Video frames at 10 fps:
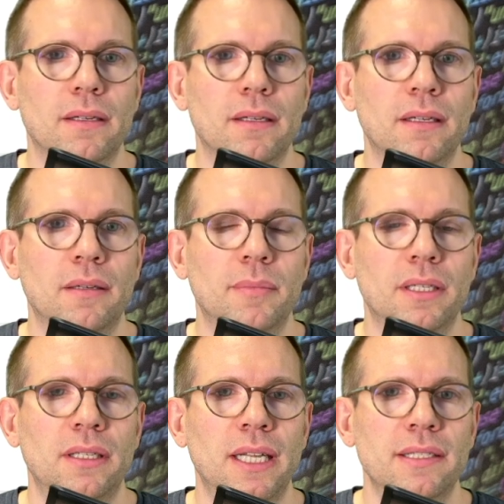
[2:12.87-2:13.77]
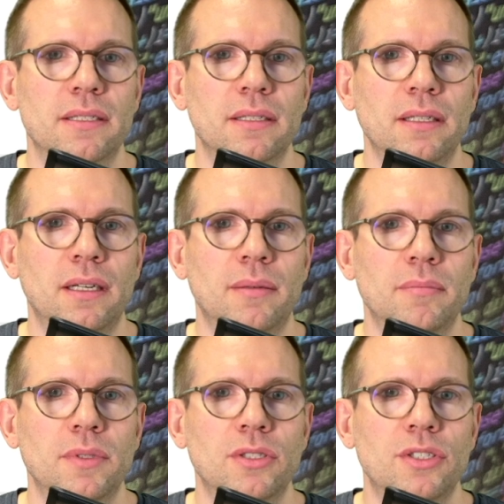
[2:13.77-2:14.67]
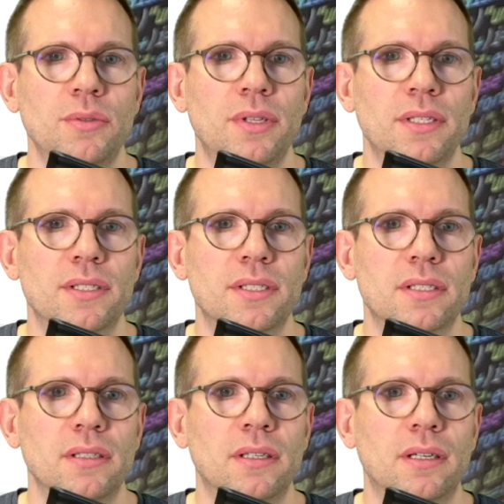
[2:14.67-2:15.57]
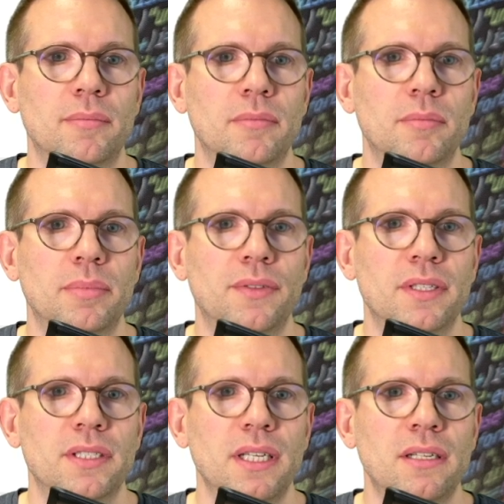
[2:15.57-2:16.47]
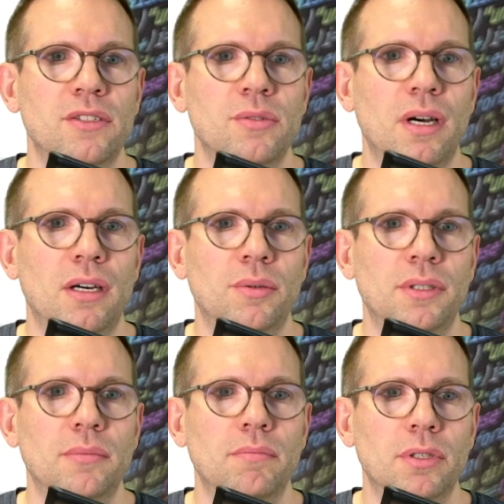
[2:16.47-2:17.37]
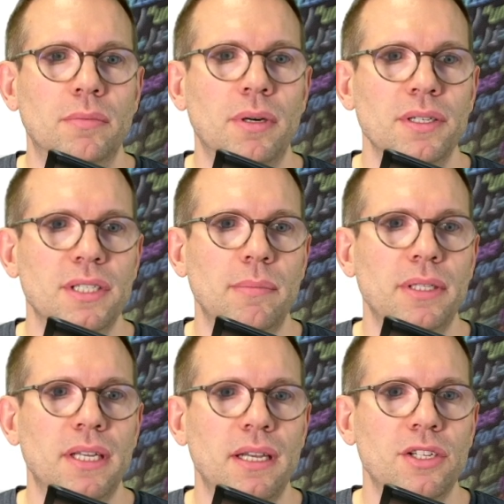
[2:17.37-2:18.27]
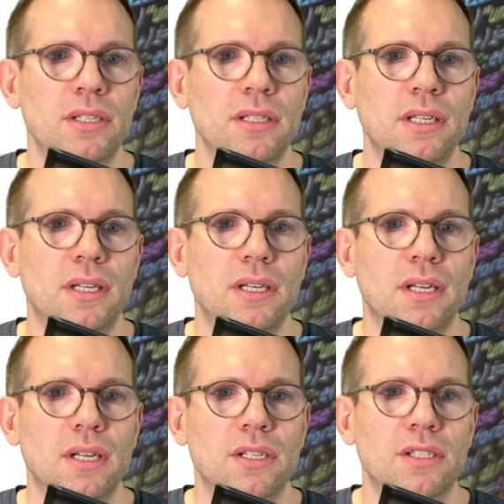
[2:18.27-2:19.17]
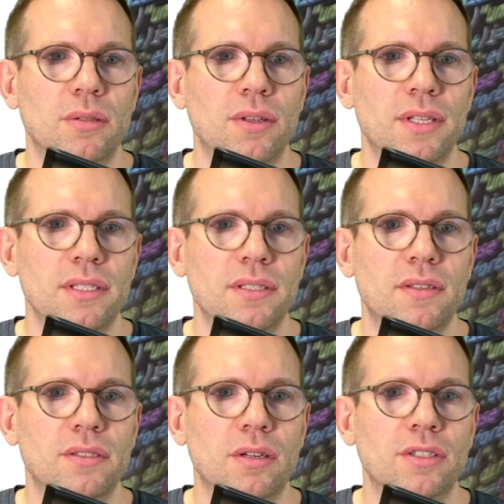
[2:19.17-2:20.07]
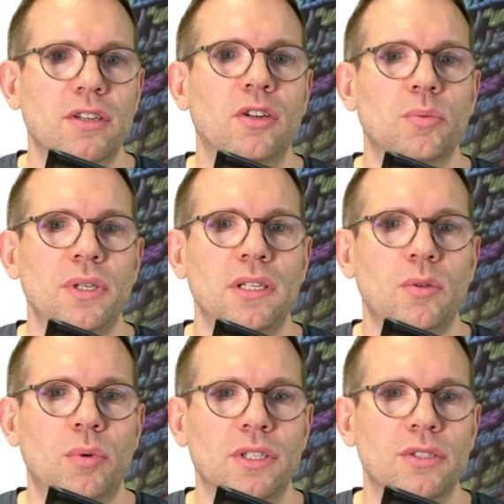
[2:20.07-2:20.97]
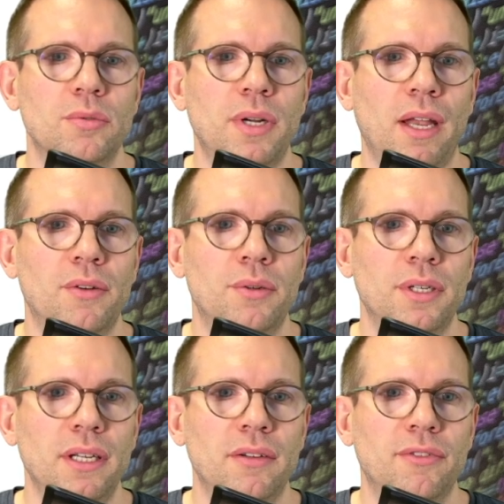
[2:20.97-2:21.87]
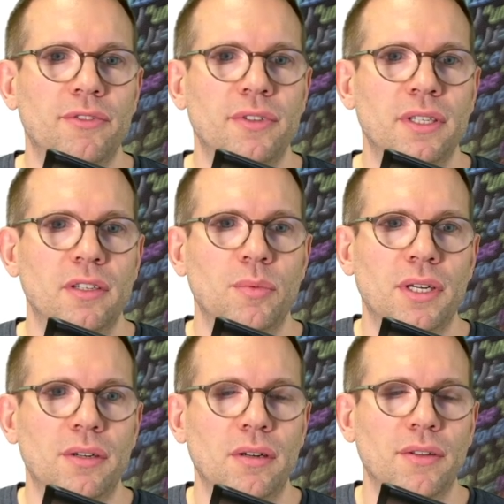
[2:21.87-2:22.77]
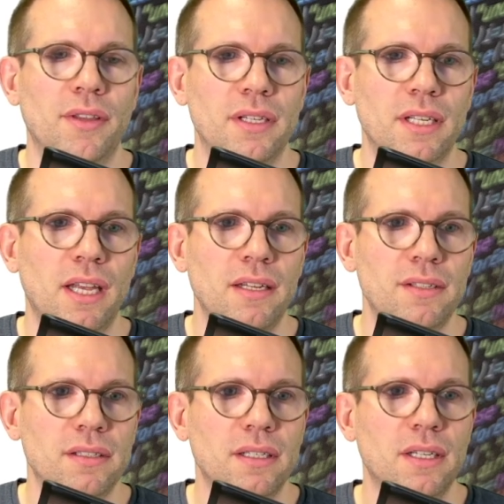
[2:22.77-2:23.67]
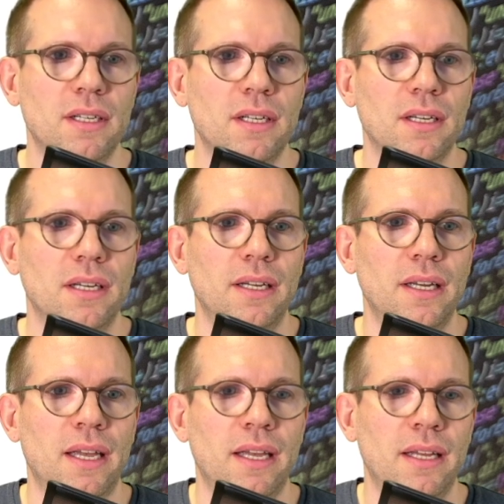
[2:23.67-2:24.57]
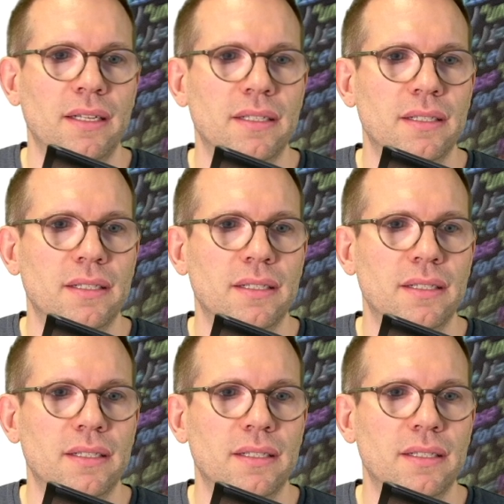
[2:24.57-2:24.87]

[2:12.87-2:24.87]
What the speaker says: let's do this, build this into our bookbox application. So this is the source code we want to render if we are authenticated. And